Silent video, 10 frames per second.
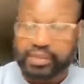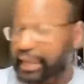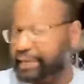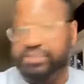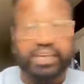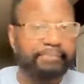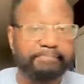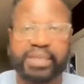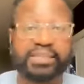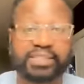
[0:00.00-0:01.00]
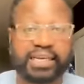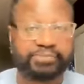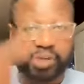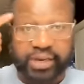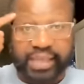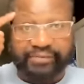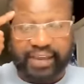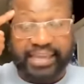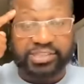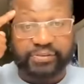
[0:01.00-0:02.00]
I've done many times. I already have
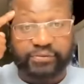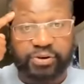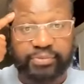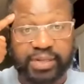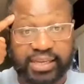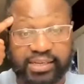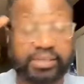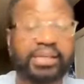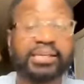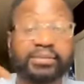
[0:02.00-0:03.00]
an answer formulated